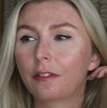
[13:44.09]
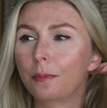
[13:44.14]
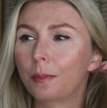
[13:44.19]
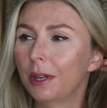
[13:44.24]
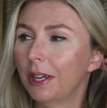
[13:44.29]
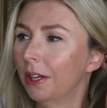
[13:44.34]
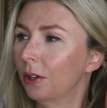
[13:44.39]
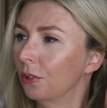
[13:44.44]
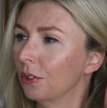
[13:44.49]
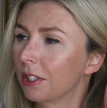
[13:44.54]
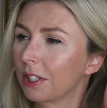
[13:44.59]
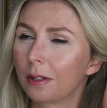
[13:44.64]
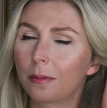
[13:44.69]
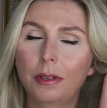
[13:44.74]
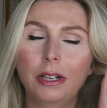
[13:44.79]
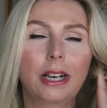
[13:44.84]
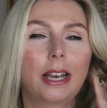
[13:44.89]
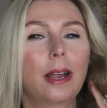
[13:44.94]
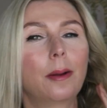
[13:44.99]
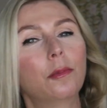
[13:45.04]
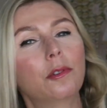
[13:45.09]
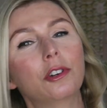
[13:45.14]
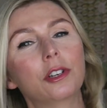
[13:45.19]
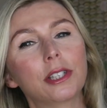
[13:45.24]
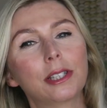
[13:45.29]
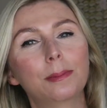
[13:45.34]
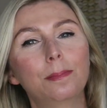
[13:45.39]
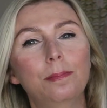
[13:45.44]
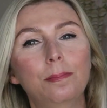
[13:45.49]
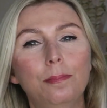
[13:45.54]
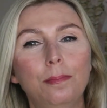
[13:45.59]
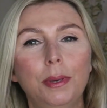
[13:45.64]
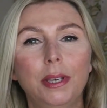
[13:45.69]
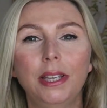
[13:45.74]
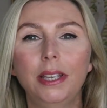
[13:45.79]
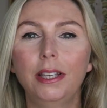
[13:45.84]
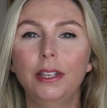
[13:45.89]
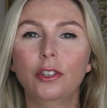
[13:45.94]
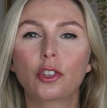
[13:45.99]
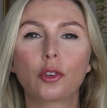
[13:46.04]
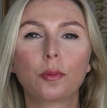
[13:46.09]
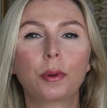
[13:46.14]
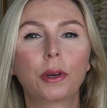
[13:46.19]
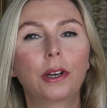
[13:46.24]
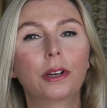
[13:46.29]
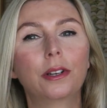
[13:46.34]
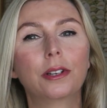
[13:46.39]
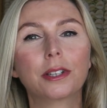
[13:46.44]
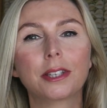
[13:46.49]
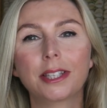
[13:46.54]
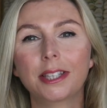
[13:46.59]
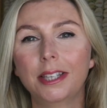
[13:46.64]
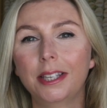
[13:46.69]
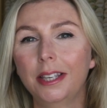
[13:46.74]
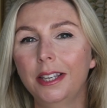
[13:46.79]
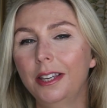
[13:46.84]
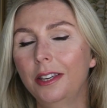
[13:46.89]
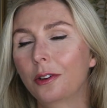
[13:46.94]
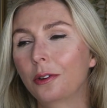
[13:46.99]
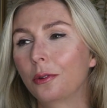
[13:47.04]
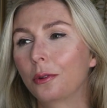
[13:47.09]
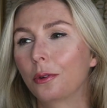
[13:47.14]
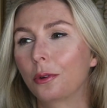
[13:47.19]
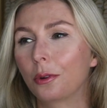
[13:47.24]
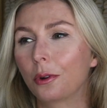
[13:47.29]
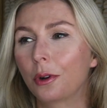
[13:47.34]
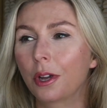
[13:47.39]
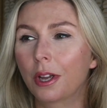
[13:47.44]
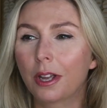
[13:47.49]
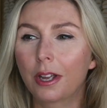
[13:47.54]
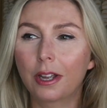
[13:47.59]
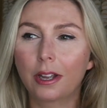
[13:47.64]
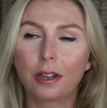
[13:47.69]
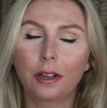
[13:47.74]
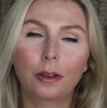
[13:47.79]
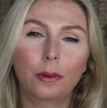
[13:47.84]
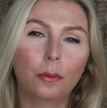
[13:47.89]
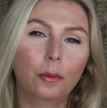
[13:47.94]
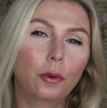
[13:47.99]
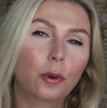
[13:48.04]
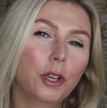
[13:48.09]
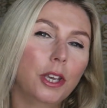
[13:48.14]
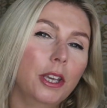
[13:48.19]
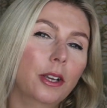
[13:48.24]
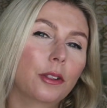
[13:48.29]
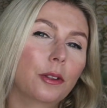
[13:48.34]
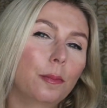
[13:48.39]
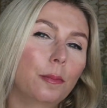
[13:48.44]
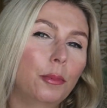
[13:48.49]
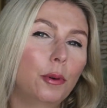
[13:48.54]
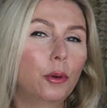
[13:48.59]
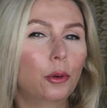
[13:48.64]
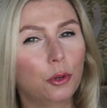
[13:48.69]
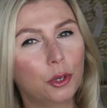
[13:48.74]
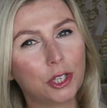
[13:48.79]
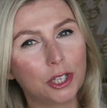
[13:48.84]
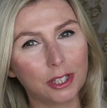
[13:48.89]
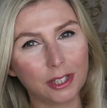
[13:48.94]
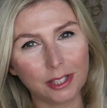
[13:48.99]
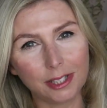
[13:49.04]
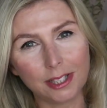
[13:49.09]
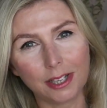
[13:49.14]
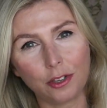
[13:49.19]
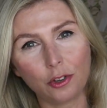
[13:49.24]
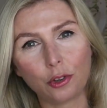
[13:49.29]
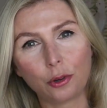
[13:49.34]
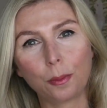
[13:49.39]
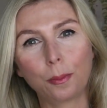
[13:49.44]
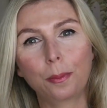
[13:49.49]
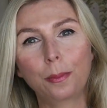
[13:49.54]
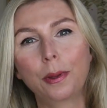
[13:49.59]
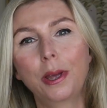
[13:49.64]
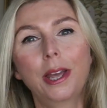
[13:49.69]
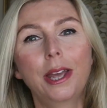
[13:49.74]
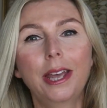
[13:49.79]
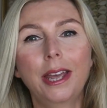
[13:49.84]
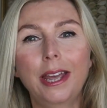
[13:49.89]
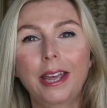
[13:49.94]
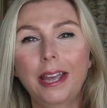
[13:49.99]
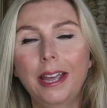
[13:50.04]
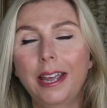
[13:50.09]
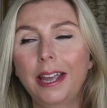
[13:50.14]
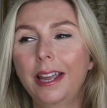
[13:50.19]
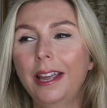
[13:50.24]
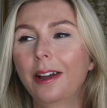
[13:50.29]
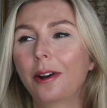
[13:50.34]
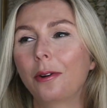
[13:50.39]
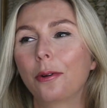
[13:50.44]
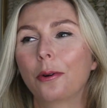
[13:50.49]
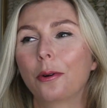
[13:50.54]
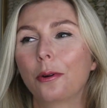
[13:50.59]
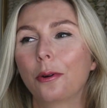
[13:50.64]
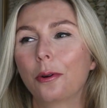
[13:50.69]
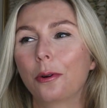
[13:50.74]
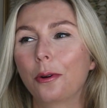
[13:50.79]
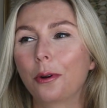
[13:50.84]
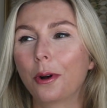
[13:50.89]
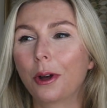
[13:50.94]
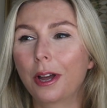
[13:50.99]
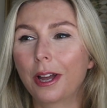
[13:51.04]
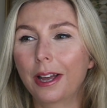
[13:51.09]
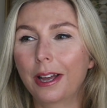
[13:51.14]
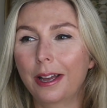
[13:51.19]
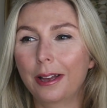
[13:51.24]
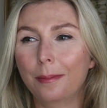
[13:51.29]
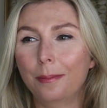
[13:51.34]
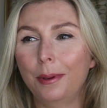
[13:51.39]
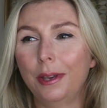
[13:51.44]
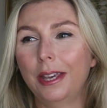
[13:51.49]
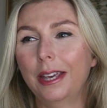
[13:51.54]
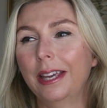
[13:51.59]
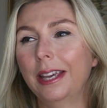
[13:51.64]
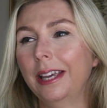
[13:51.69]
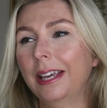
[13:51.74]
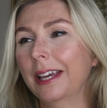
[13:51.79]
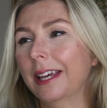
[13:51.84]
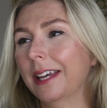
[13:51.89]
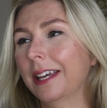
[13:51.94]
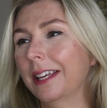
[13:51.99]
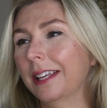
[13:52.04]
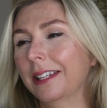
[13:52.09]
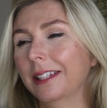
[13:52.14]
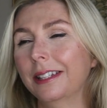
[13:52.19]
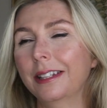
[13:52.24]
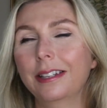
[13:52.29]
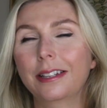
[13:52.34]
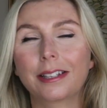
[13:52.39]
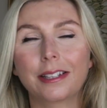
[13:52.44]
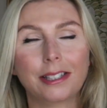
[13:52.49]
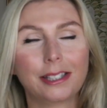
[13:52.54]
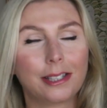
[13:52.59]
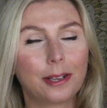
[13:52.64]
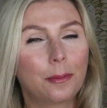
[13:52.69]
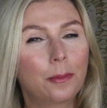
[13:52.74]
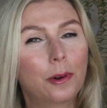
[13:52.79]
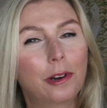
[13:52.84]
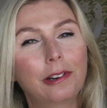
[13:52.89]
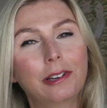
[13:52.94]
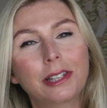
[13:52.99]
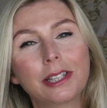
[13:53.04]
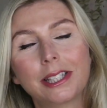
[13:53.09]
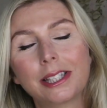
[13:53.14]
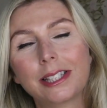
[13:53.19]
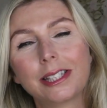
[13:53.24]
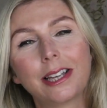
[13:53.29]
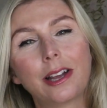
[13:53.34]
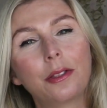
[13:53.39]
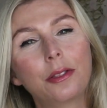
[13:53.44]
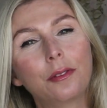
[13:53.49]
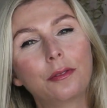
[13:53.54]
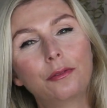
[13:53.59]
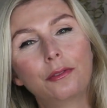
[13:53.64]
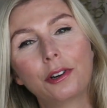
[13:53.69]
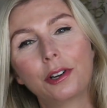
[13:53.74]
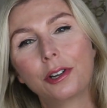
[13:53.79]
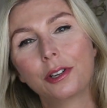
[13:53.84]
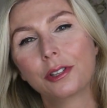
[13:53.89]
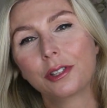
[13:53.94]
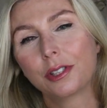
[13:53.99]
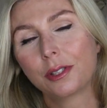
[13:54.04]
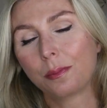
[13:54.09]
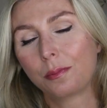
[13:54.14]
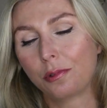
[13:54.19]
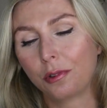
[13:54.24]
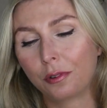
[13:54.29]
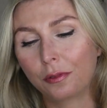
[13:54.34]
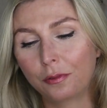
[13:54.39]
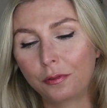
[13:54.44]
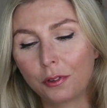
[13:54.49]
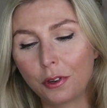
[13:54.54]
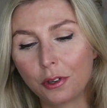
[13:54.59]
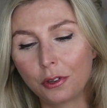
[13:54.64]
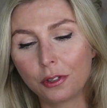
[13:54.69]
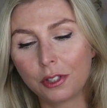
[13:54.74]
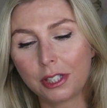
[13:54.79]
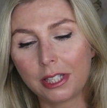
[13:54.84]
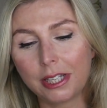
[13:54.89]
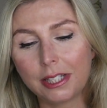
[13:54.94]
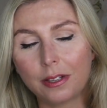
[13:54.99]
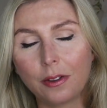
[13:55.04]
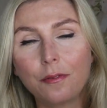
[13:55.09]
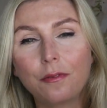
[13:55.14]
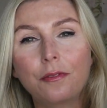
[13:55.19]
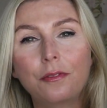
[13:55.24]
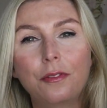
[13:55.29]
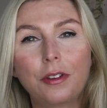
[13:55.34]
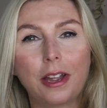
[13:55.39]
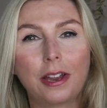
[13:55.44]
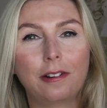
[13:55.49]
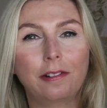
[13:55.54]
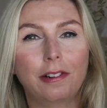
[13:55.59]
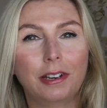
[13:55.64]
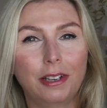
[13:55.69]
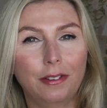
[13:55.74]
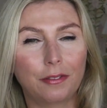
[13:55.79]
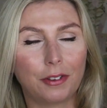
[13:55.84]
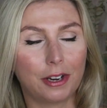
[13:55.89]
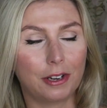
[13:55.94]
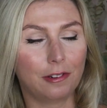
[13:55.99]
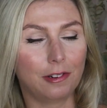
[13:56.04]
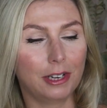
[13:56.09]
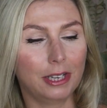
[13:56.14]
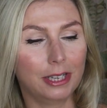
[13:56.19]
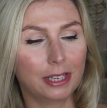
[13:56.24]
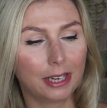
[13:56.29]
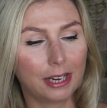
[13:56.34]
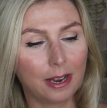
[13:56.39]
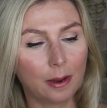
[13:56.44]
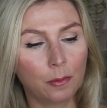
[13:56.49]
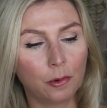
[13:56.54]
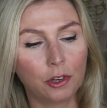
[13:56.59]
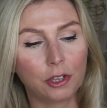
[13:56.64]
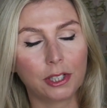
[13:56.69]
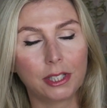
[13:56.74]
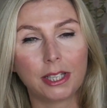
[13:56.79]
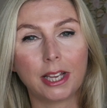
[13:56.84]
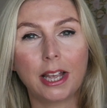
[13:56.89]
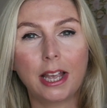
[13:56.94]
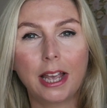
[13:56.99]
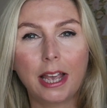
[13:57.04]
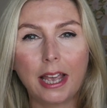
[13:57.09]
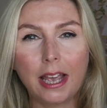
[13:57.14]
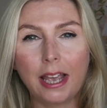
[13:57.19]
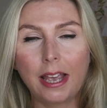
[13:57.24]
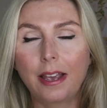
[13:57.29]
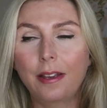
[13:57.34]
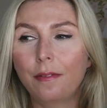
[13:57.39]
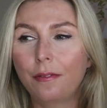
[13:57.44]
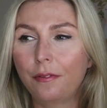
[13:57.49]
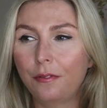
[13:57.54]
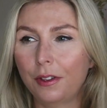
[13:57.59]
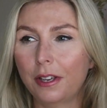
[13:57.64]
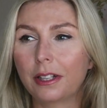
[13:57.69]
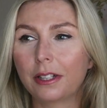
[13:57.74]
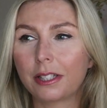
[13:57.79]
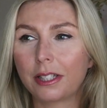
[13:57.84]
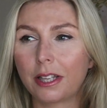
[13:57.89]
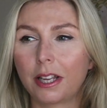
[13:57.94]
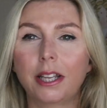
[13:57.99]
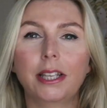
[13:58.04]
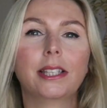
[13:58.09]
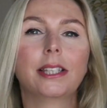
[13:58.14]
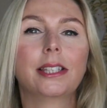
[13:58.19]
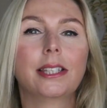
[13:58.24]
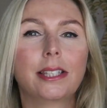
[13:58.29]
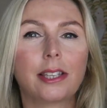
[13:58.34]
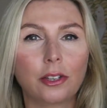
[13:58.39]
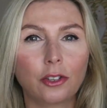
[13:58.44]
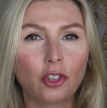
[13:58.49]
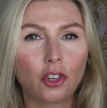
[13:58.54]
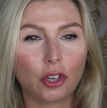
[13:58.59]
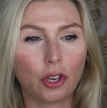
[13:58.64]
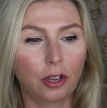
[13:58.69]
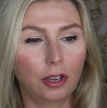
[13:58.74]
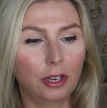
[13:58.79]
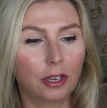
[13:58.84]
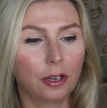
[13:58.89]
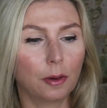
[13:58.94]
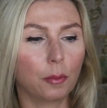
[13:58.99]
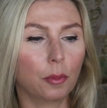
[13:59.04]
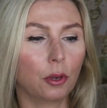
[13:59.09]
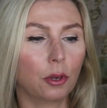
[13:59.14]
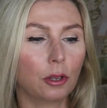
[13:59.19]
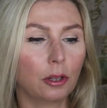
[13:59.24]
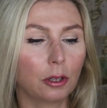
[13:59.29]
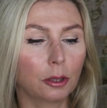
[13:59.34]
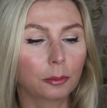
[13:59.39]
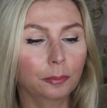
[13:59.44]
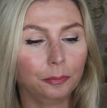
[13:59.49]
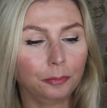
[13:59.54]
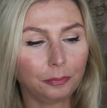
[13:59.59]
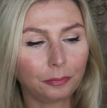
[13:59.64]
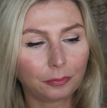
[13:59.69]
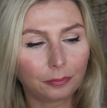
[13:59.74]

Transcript: of being on some glamorous beach party, or walking on the port in Saint-Tropez, or being in somewhere in the south of France, Provence. It's very glamorous. It feels like sunshine in a bottle,